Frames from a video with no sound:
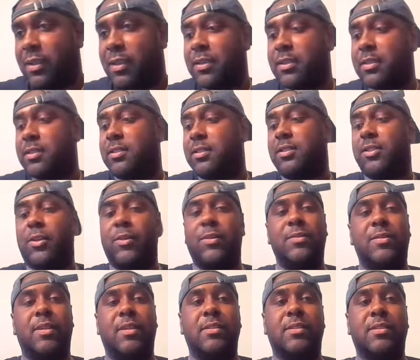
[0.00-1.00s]
his
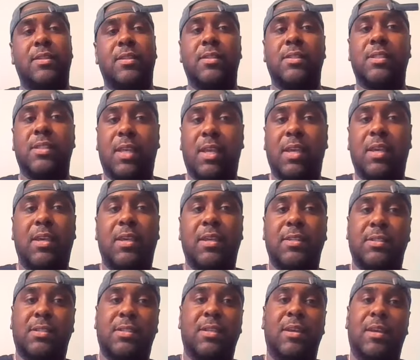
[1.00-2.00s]
jersey into the
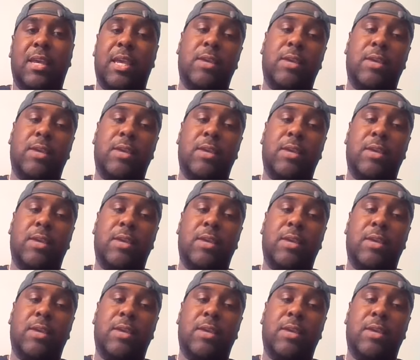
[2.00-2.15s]
stands.